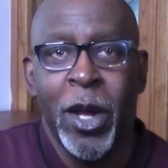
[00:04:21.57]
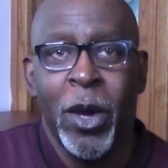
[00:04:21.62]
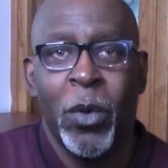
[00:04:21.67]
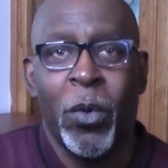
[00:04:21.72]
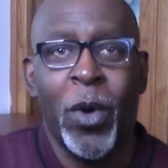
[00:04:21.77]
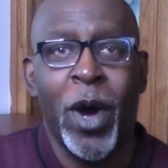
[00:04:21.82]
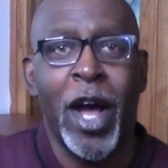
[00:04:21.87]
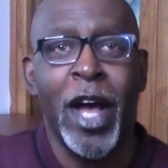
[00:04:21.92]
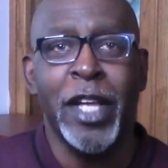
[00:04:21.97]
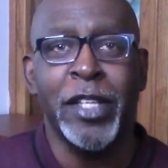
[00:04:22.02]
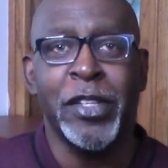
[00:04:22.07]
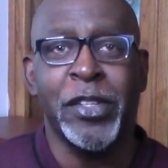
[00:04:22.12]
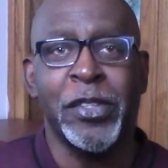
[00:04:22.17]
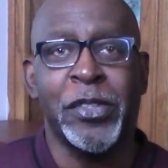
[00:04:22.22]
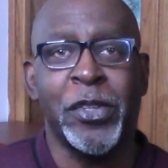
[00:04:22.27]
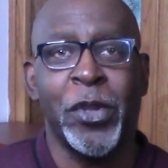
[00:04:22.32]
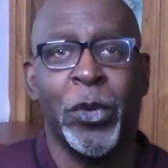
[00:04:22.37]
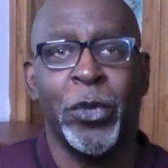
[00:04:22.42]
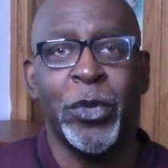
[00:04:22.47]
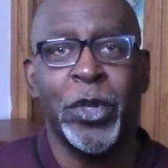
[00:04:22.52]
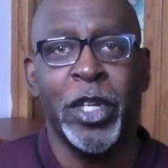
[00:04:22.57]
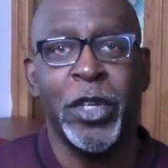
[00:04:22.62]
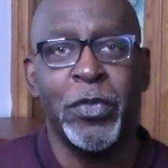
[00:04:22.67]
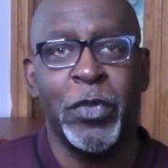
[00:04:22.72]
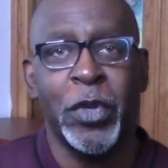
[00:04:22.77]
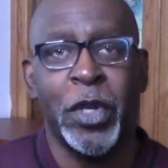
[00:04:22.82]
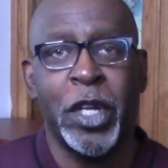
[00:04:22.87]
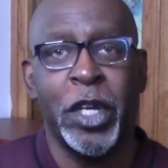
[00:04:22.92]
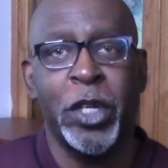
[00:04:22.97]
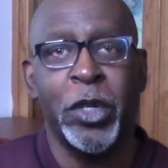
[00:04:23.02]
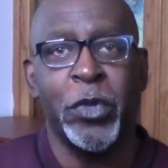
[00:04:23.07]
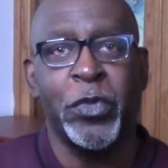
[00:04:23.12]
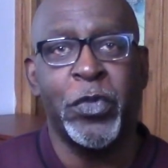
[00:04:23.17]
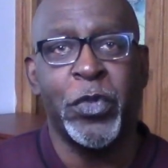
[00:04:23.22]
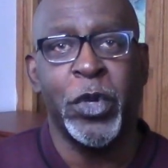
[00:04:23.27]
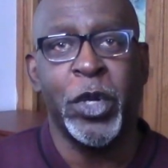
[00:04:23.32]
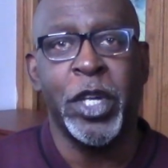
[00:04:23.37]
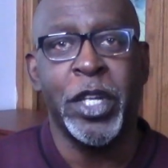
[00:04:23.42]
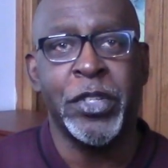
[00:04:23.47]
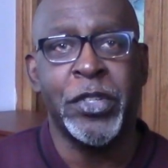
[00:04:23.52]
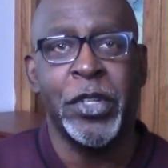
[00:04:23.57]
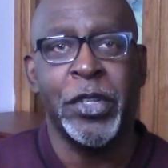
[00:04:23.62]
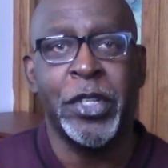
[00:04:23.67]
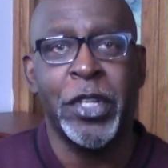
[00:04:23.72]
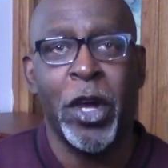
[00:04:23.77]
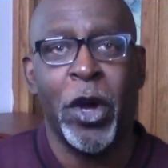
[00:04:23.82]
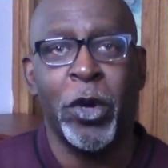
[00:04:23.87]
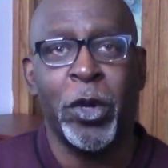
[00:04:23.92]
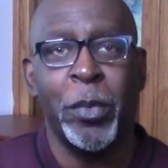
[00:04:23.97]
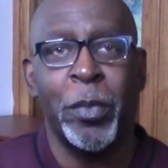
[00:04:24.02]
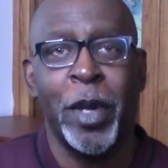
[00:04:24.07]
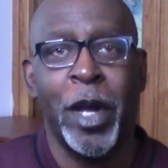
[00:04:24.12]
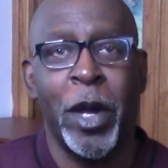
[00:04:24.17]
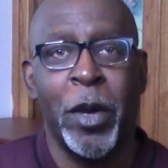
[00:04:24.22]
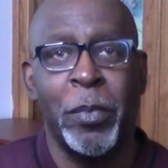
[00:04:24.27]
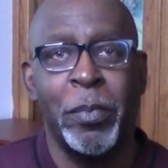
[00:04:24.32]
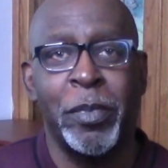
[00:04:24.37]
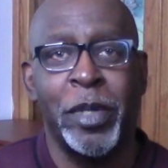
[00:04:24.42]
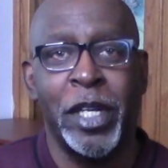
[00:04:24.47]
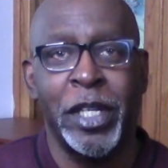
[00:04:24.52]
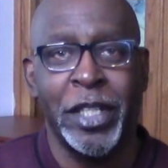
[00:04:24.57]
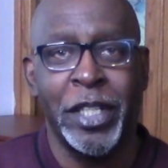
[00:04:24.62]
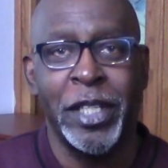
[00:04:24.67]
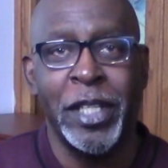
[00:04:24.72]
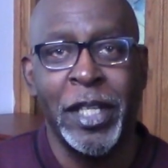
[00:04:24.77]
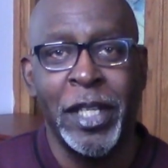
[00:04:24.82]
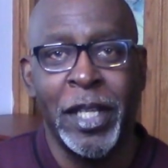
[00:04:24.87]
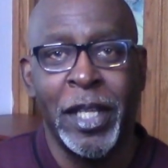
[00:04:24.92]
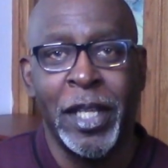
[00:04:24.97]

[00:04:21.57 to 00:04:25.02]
Why is it so difficult for us to talk about money?